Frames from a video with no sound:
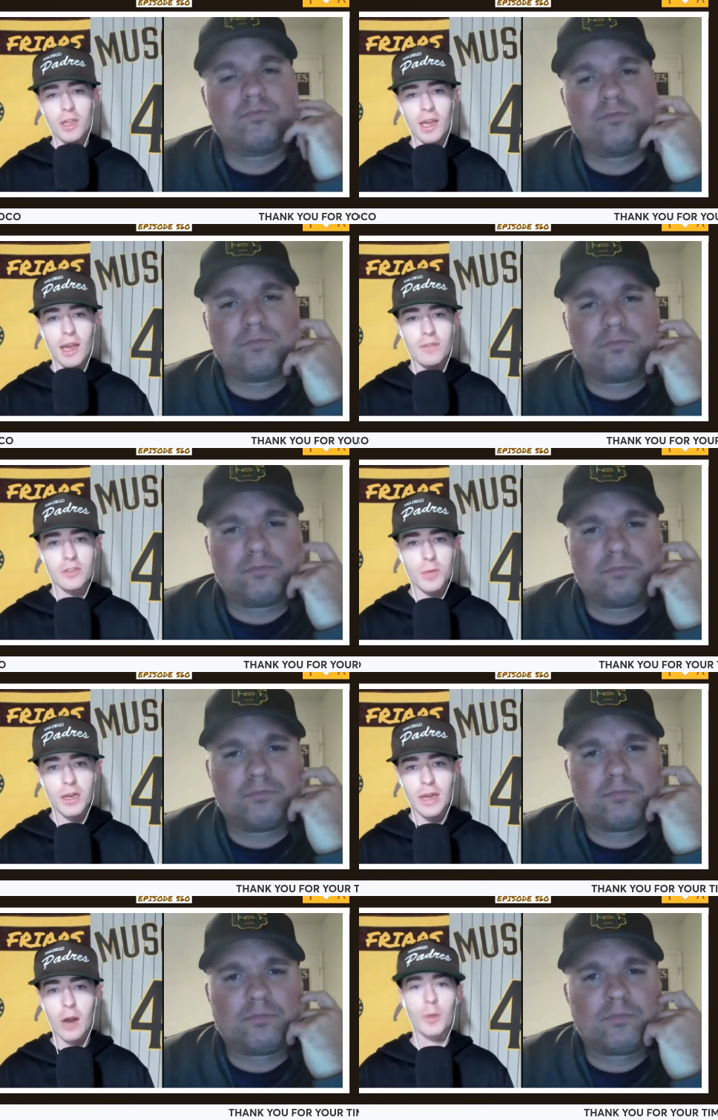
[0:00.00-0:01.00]
Speaker 1: they have to
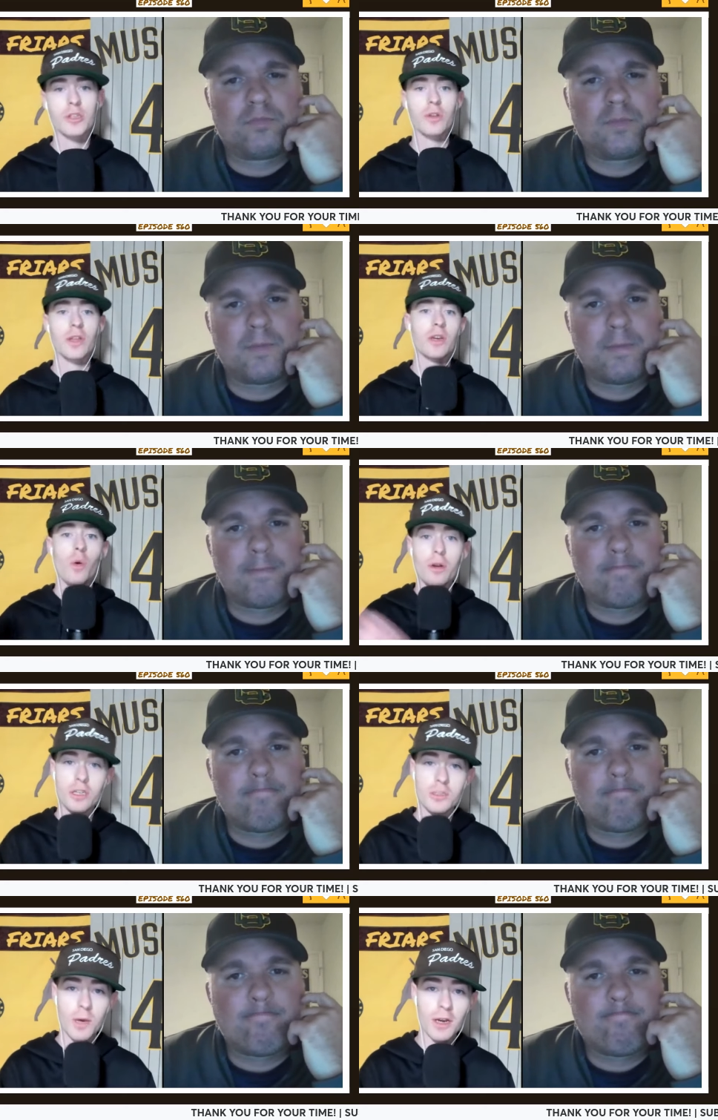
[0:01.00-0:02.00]
spend, mm-hmm. how much are they going
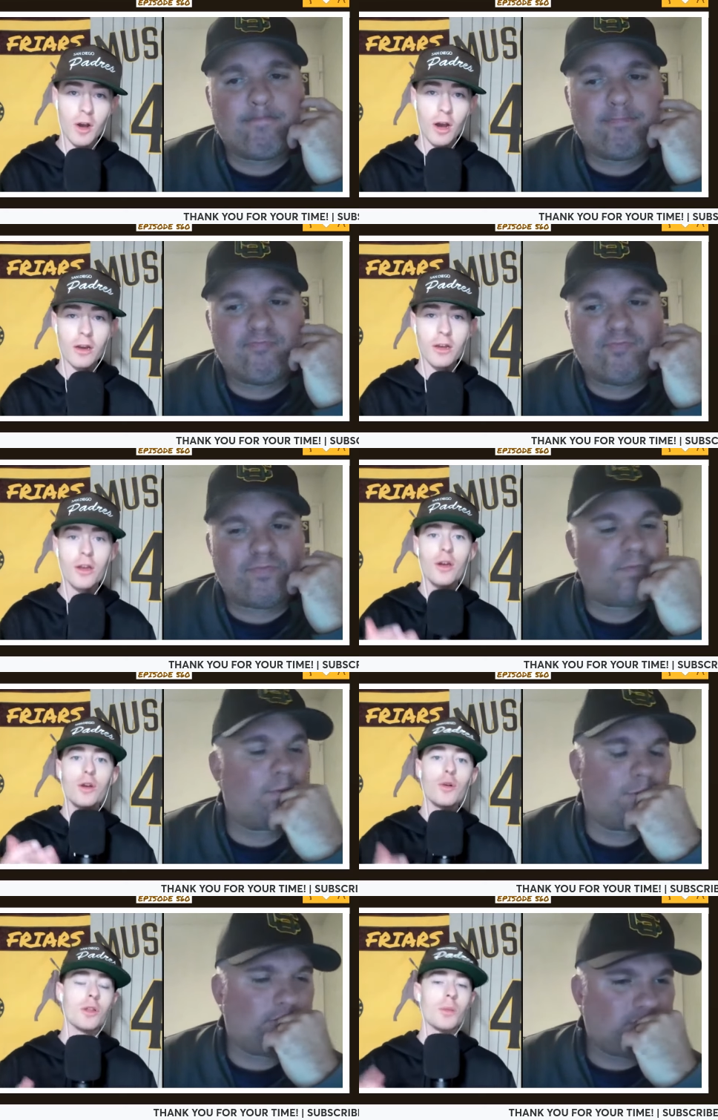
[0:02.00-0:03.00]
to spend it on,
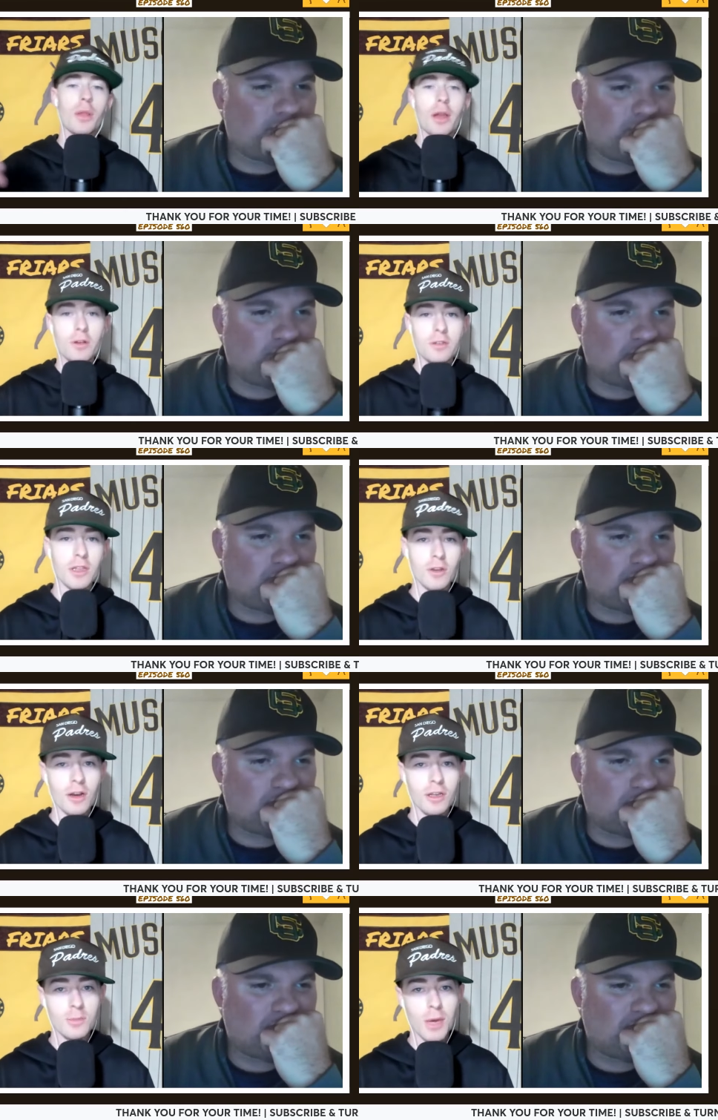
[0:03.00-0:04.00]
who are the mm-hmm. players that they're
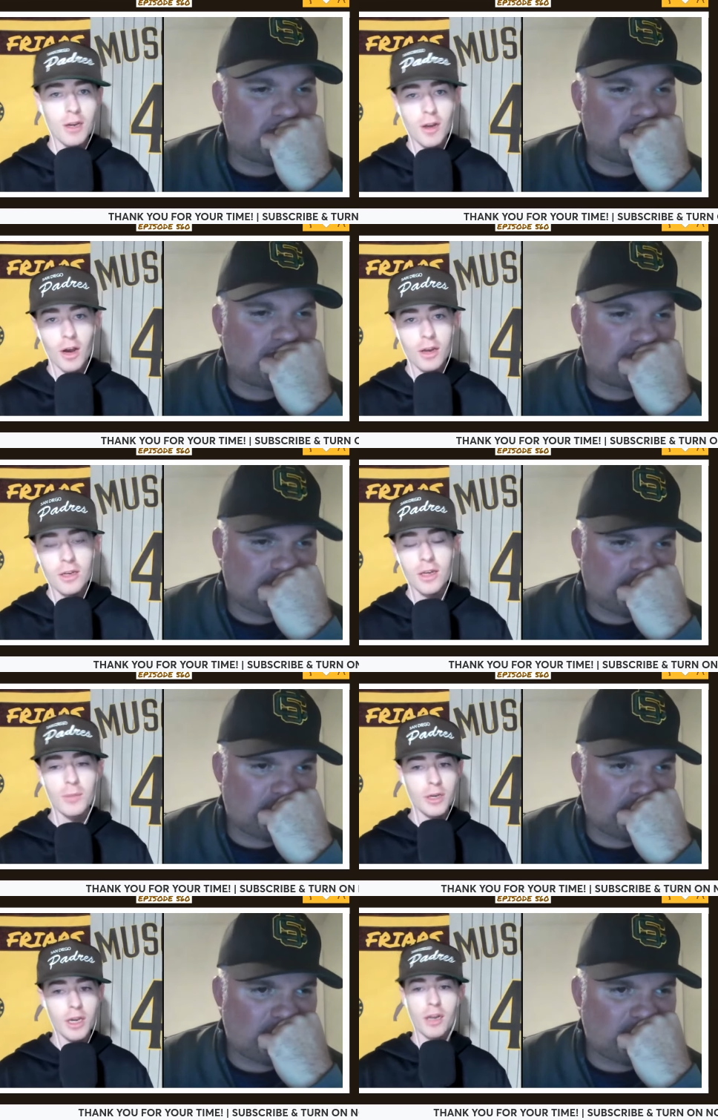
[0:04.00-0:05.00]
going to spend it on.
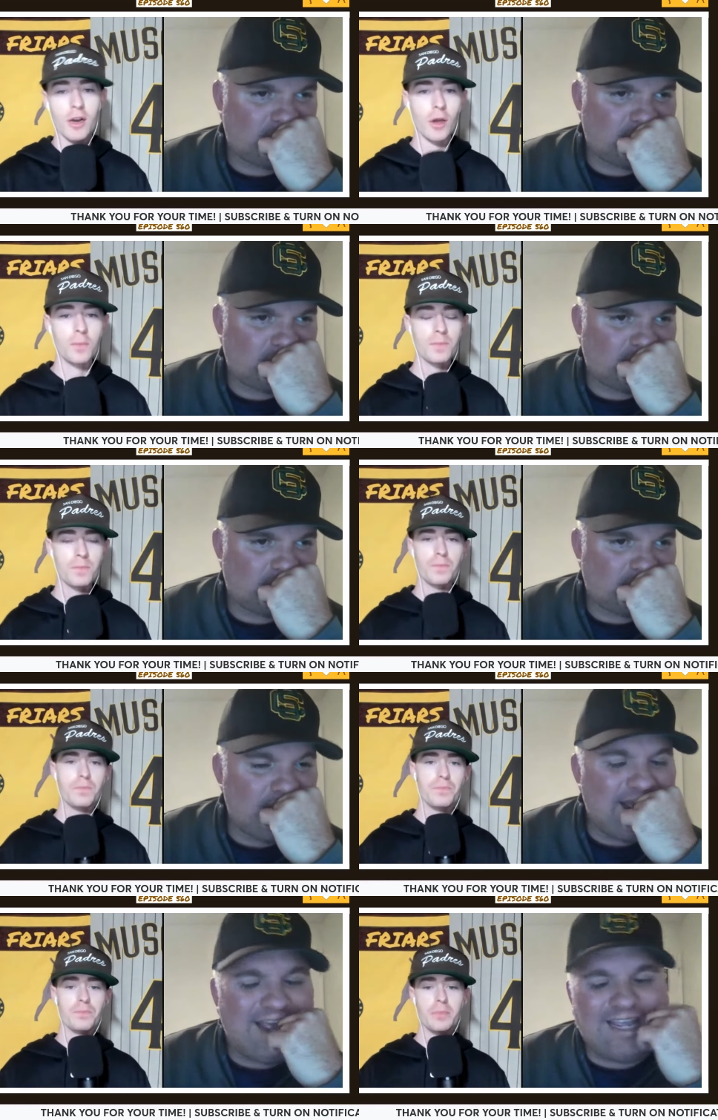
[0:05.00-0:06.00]
But yeah, go ahead.
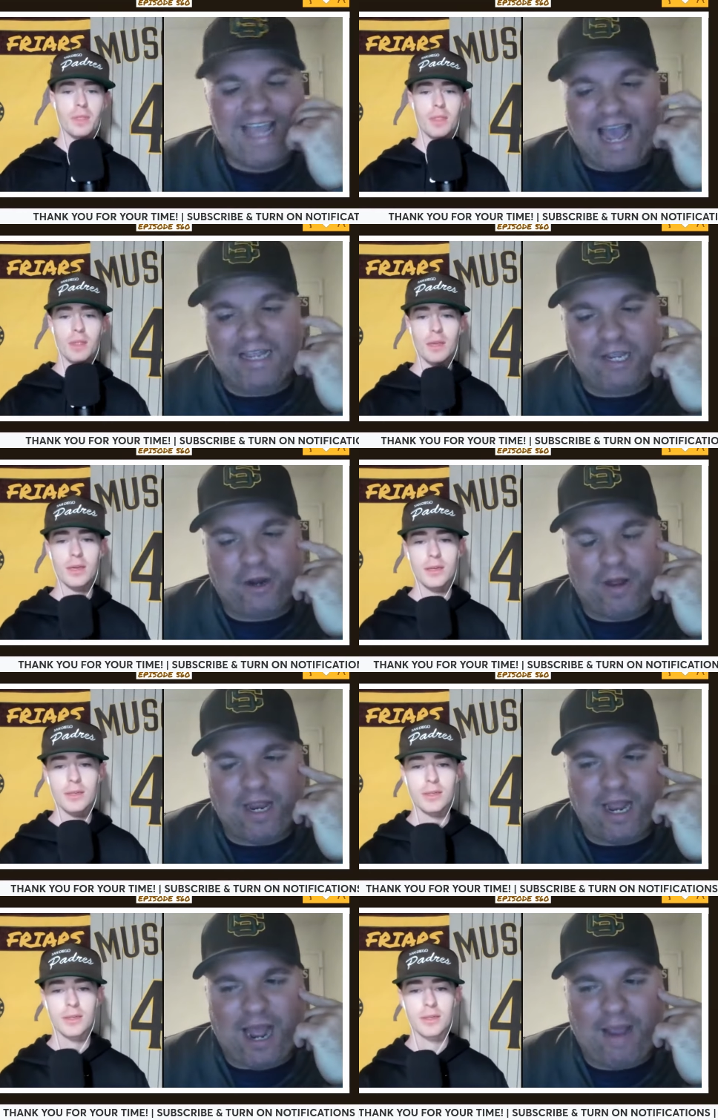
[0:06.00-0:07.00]
Speaker 2: Eh, yeah, you know,
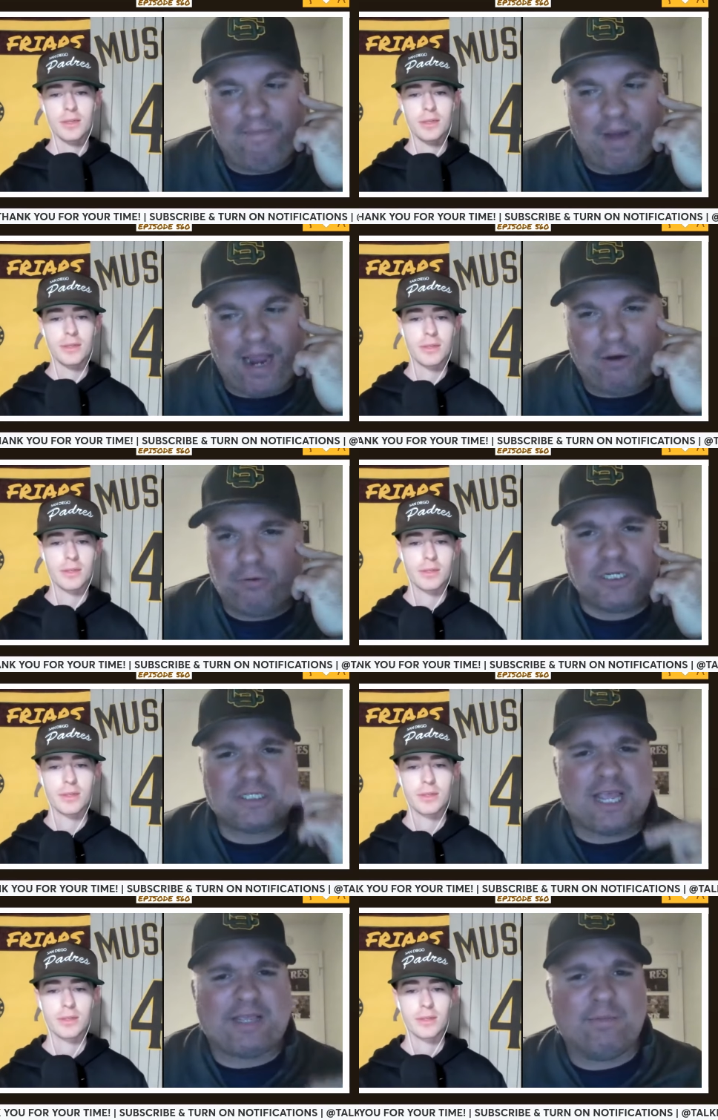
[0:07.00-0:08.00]
I I, I don't
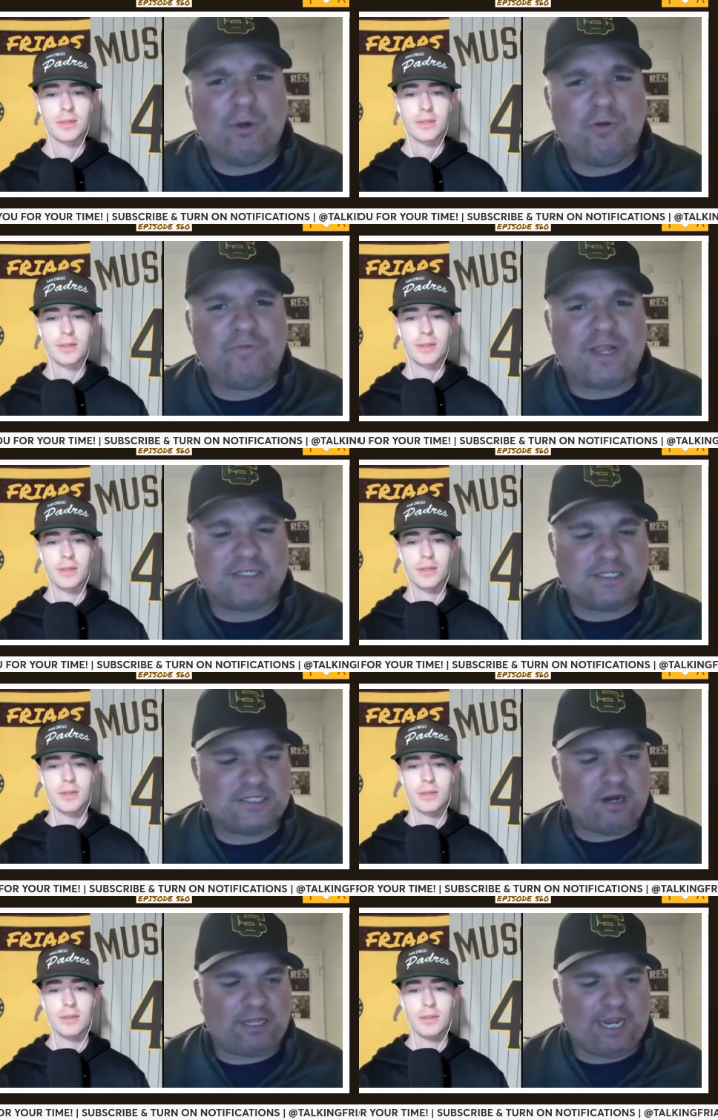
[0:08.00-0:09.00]
dislike the move
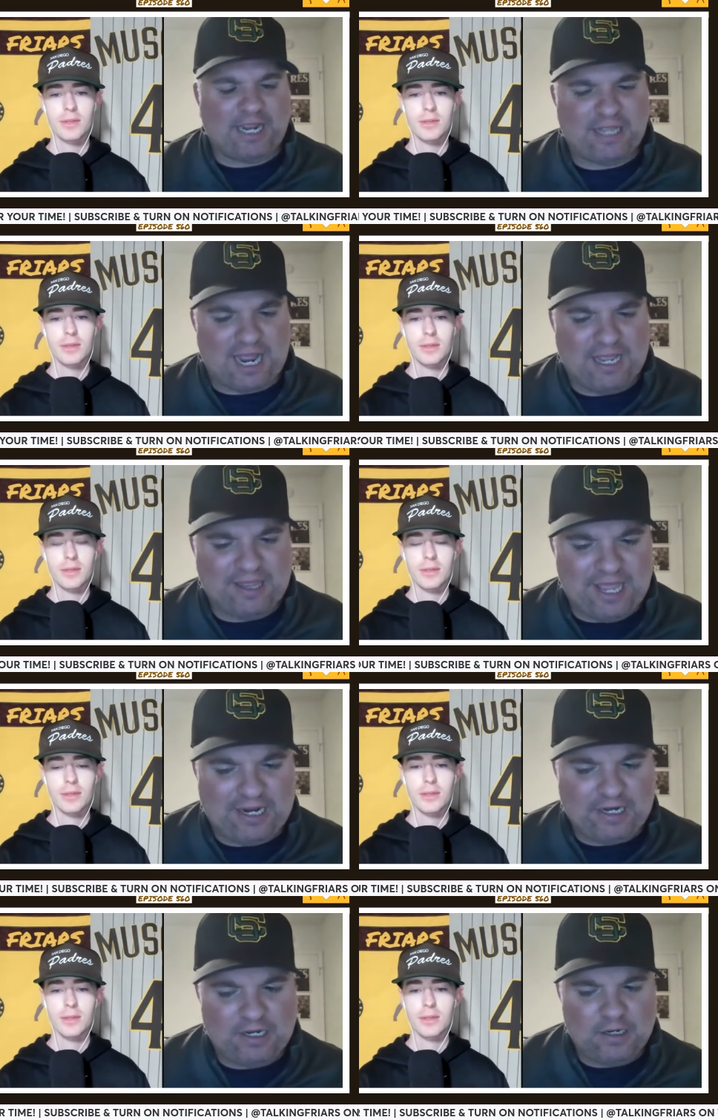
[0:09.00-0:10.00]
necessarily. I I
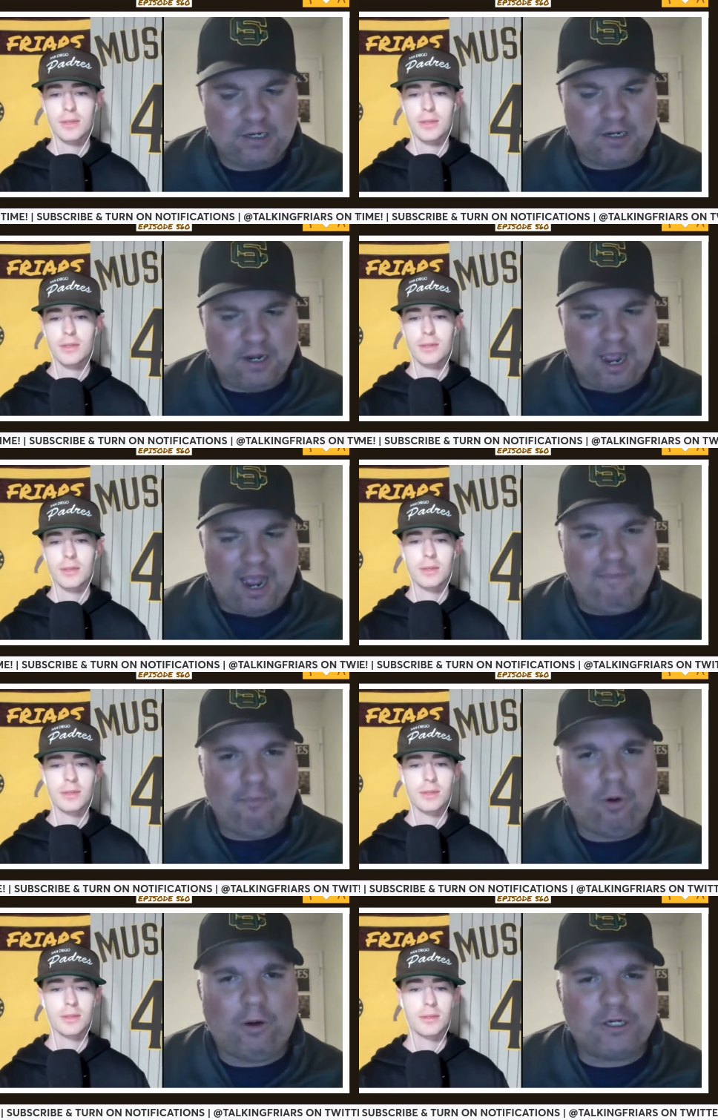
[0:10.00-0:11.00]
think
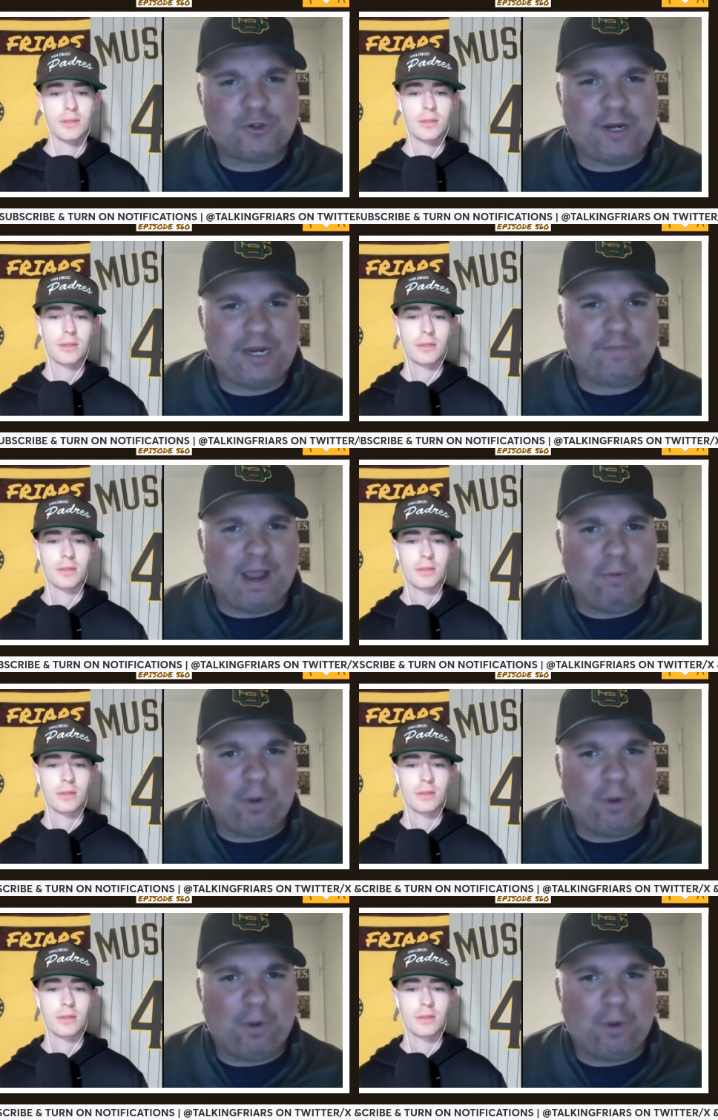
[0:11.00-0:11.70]
I'm more intrigued by